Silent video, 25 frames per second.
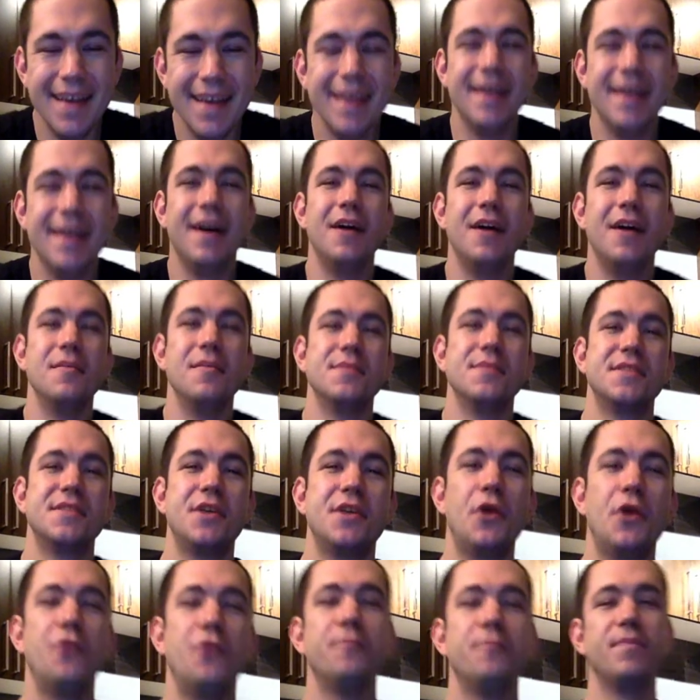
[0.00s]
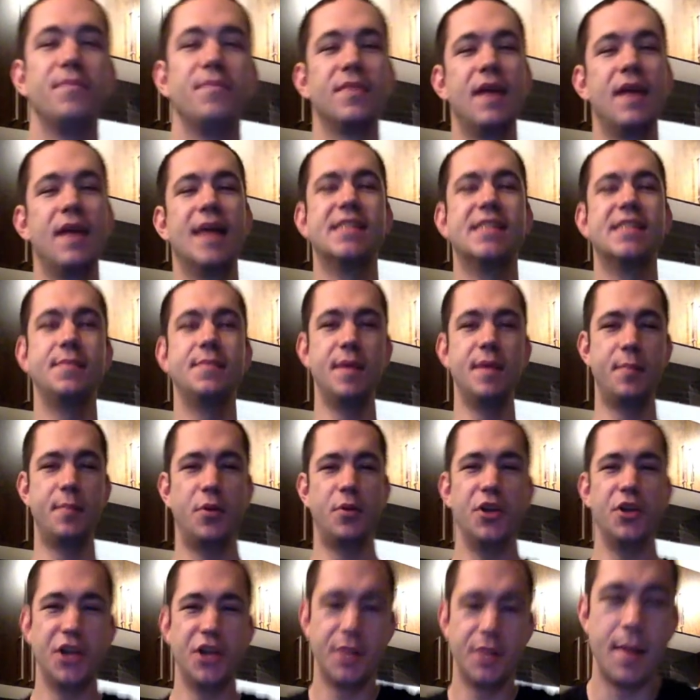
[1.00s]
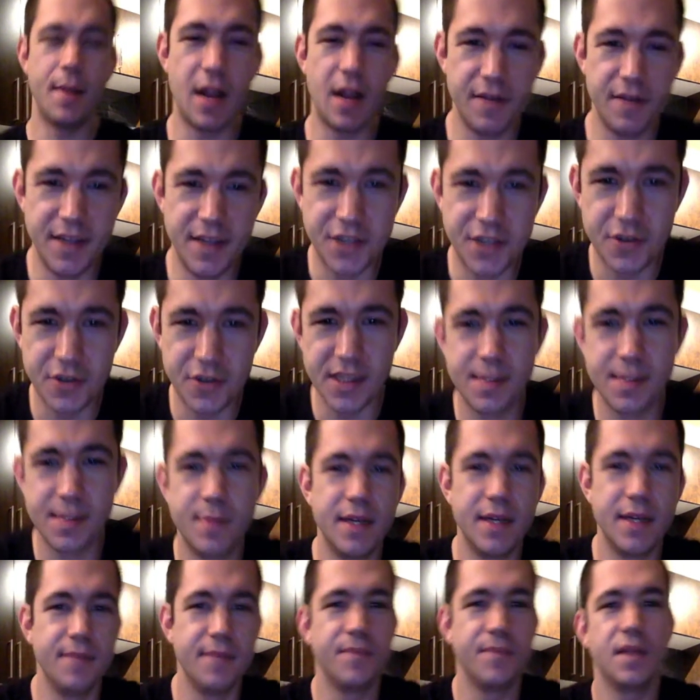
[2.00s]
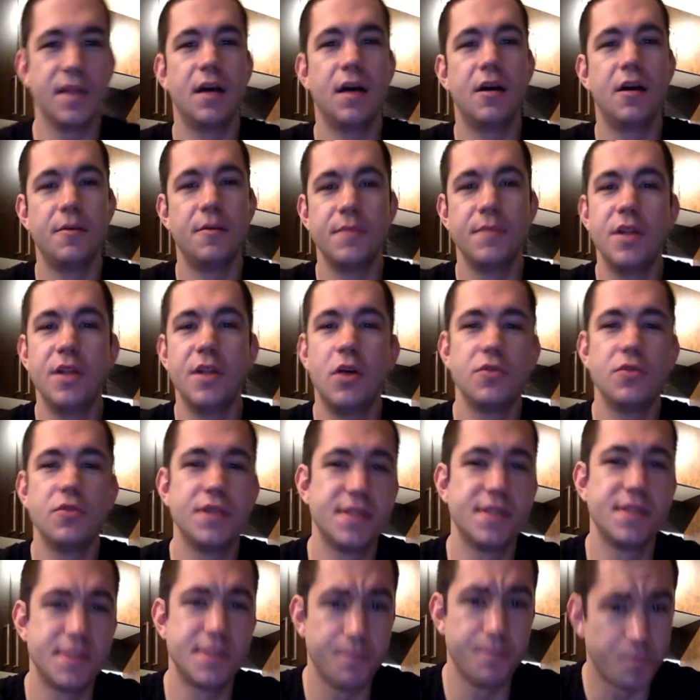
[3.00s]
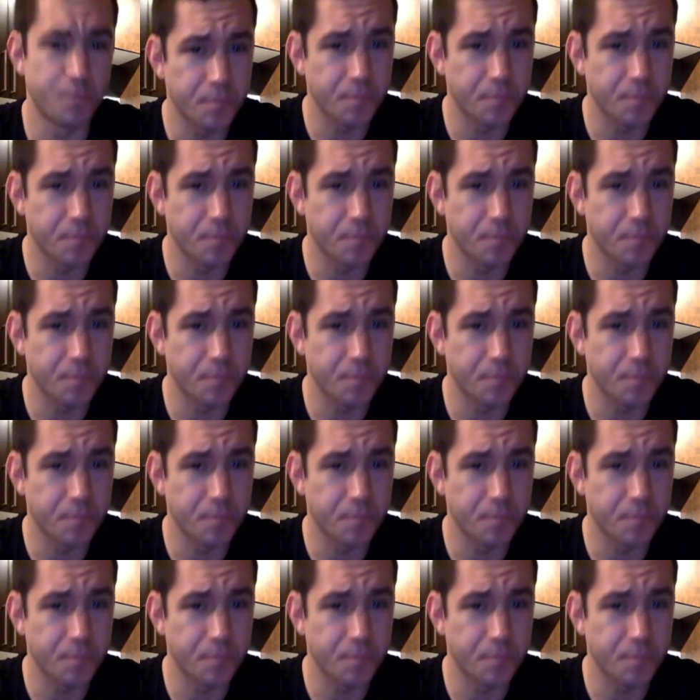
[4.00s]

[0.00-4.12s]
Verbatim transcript: Um, so there has to be a pretty good amount of interest, but um, you know, just